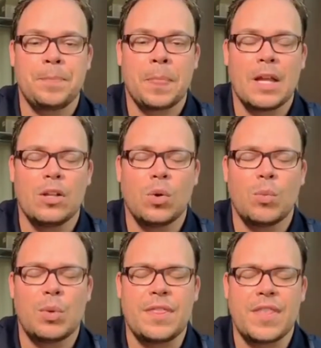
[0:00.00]
lord
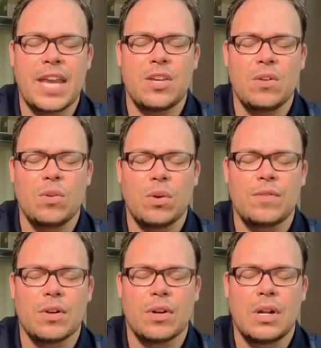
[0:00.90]
we thank you lord
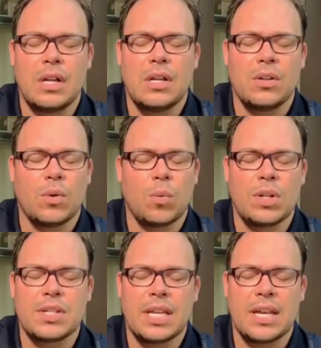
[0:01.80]
for lord
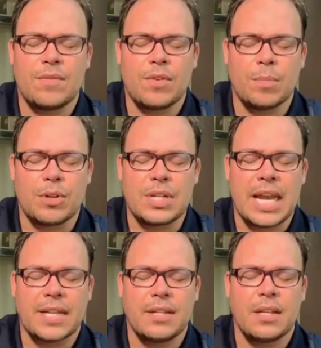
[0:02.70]
once again for
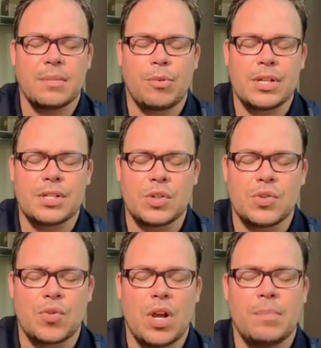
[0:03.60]
protecting president
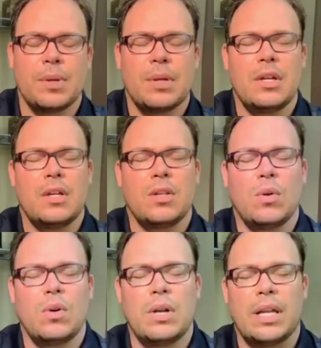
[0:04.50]
trump
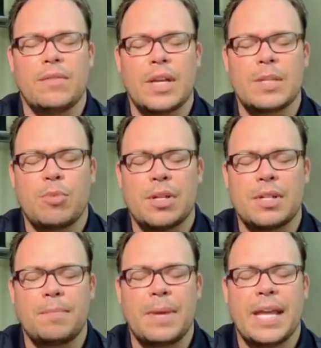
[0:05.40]
lord and vice
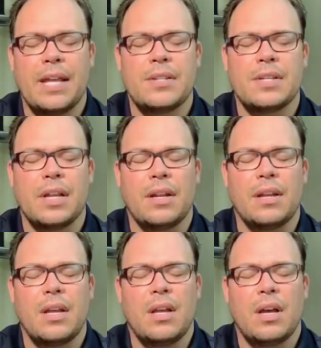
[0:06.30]
president pence and
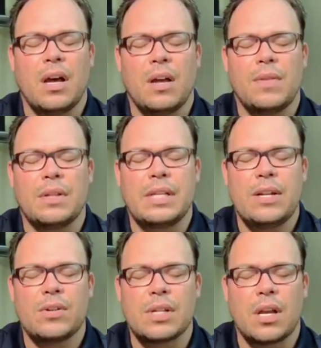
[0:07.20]
uh, the
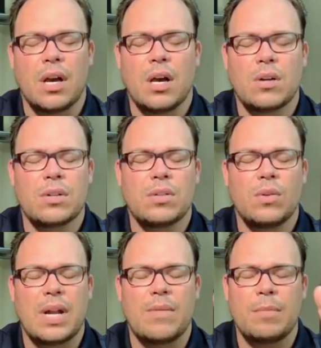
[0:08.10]
leaders in Congress,
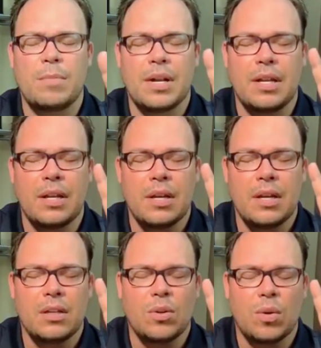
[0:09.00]
Lord, everybody,
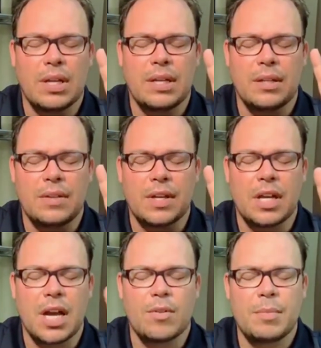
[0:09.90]
Lord, in, in the
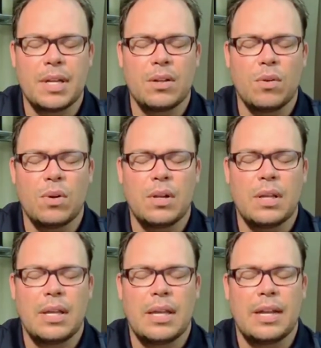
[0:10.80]
government, Lord,
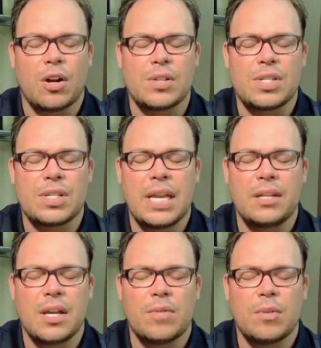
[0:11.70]
in our state
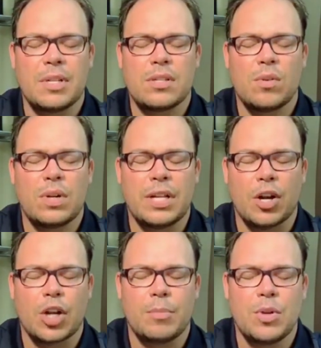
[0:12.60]
governments, Lord, in our
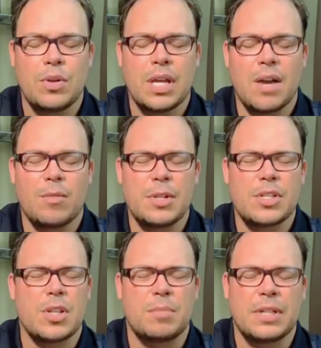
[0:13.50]
community governments,
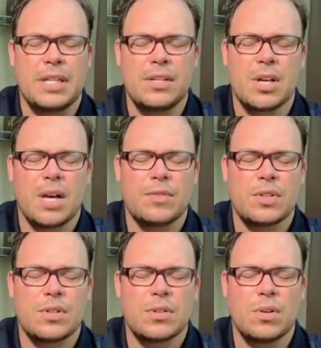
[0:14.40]
the police
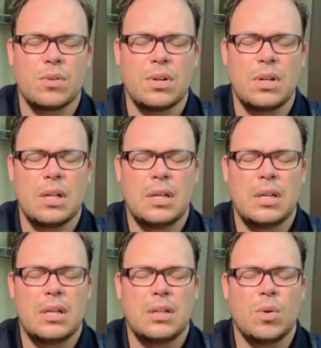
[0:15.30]
officers, Lord.
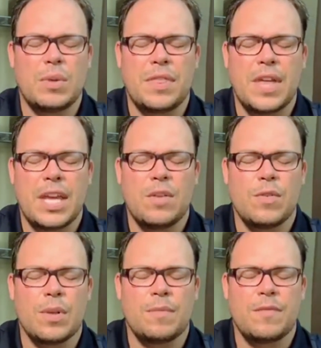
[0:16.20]
Lord, we thank you for
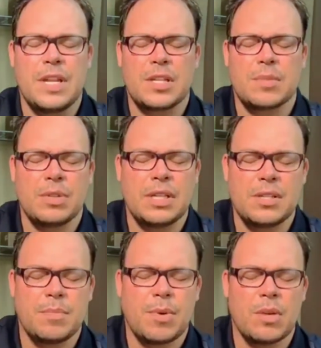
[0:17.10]
the Phoenix Police
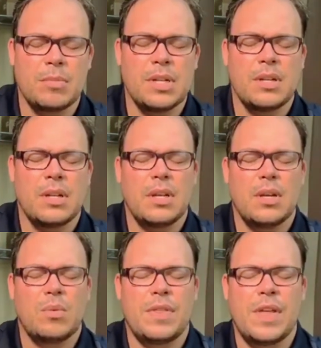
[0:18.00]
Department.
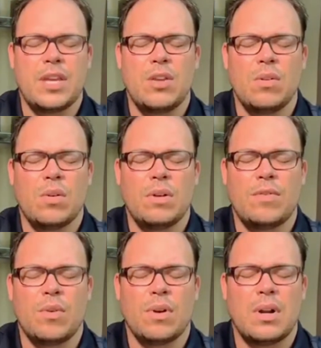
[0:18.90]
We thank you, Lord,
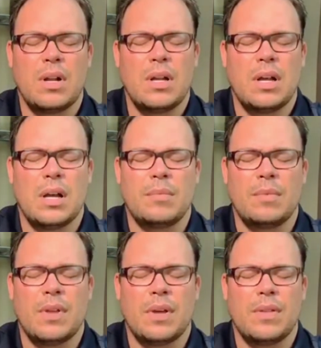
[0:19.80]
for um,
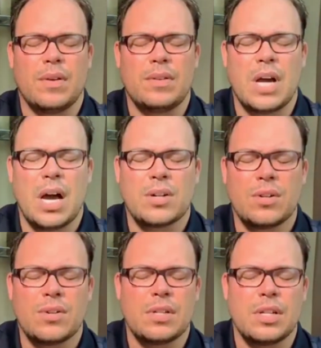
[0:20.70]
the, the
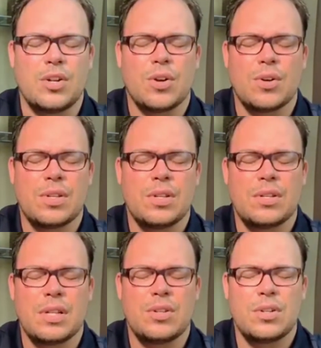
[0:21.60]
doctors and the nurses.
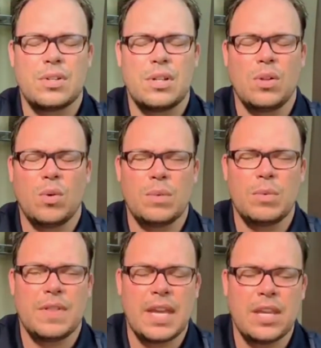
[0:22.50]
And just, Lord, we
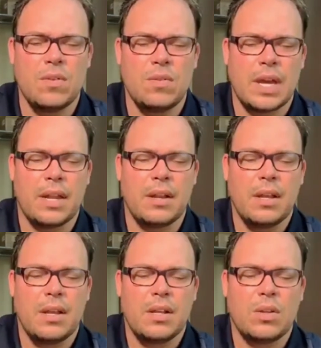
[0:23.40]
thank you that,
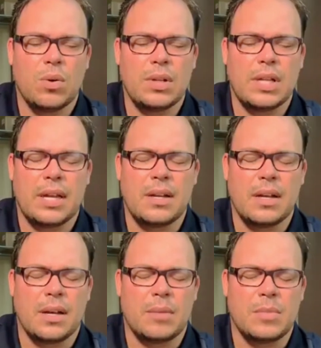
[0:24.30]
Lord, that
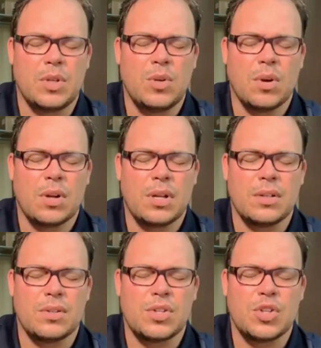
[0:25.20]
um, you are going to
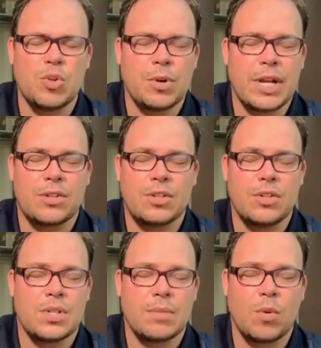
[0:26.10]
supernaturally do
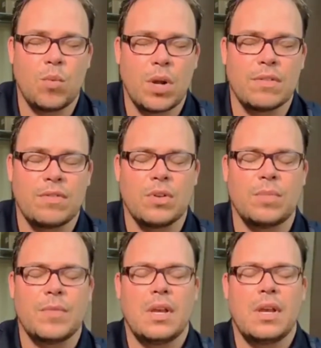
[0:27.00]
something
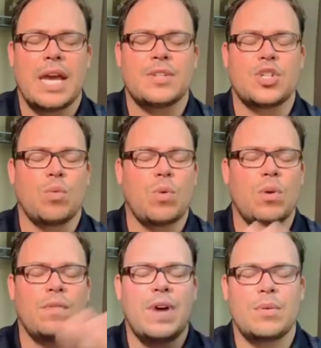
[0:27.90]
wonderful. As
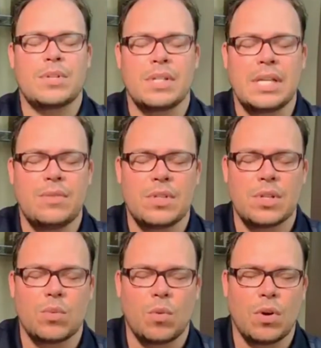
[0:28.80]
coronavirus leaves
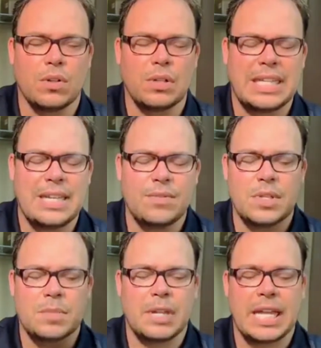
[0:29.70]
this world, leaves
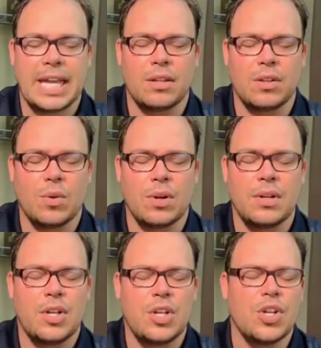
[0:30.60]
this planet, Lord,
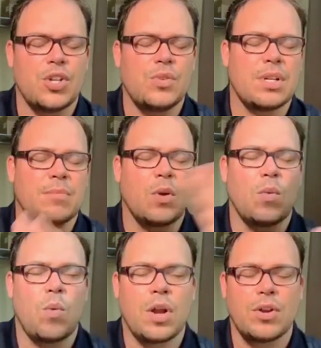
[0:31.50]
you're going to do something
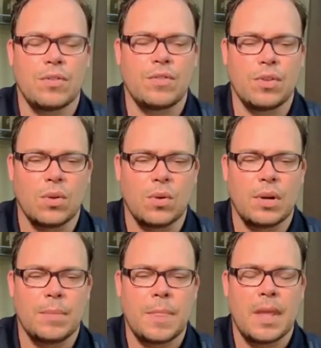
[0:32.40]
wonderful, Lord.
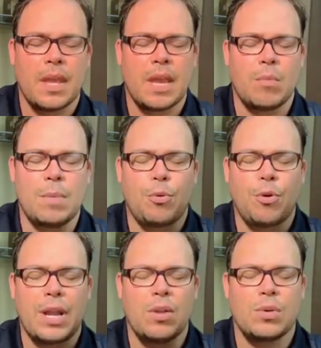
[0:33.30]
And we
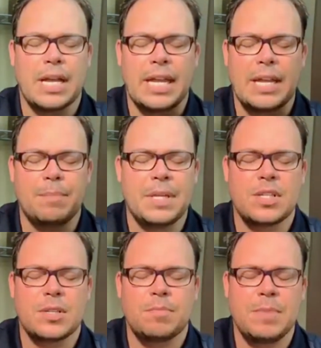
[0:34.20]
pray, Lord, that it be
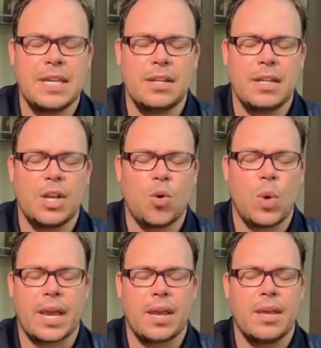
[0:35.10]
speedily
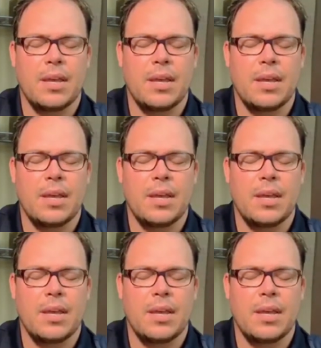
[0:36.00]
quick,